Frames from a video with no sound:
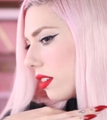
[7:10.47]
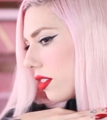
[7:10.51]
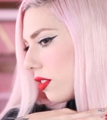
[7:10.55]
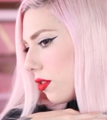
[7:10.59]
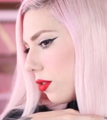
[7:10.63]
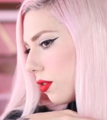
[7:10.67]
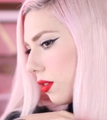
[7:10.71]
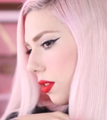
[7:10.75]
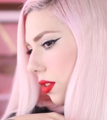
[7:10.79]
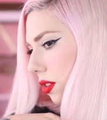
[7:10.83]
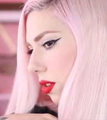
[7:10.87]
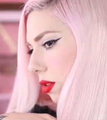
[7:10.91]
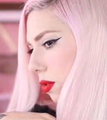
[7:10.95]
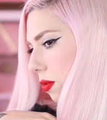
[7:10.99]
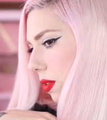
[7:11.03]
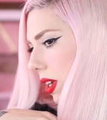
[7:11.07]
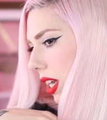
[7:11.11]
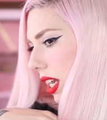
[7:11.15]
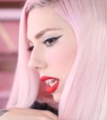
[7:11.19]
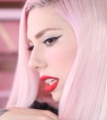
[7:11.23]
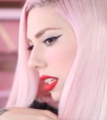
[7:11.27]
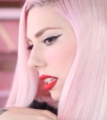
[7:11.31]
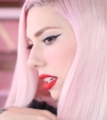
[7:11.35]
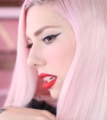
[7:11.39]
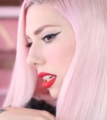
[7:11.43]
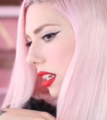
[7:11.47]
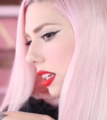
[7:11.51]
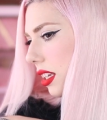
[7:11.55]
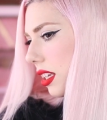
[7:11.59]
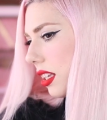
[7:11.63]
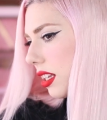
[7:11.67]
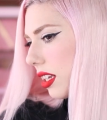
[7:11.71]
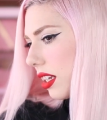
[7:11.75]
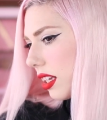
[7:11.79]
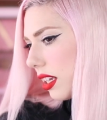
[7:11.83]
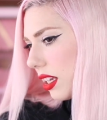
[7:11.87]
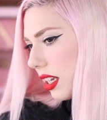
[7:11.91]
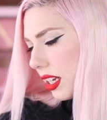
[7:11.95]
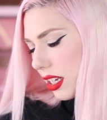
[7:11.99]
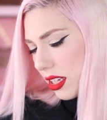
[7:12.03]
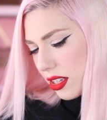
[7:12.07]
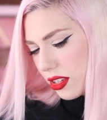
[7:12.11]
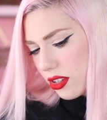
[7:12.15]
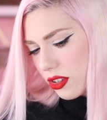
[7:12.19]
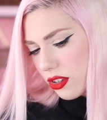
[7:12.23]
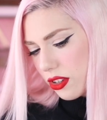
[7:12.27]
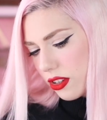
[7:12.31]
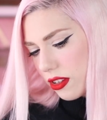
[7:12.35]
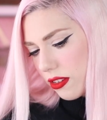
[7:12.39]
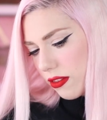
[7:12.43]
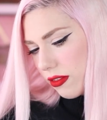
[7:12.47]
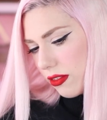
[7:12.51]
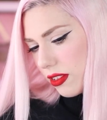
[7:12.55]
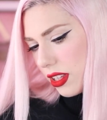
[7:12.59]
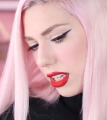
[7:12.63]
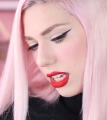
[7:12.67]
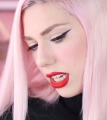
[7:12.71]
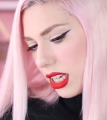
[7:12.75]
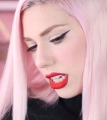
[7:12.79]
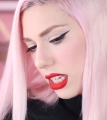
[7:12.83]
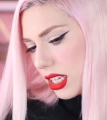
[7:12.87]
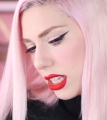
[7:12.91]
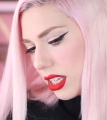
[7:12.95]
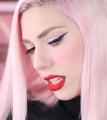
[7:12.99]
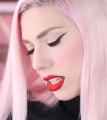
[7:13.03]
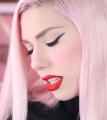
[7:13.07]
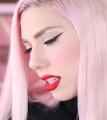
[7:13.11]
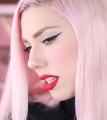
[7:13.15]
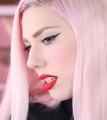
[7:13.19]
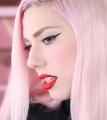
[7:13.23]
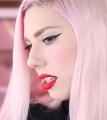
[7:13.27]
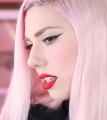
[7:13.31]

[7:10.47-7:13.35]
to straighten, I guess, all of this.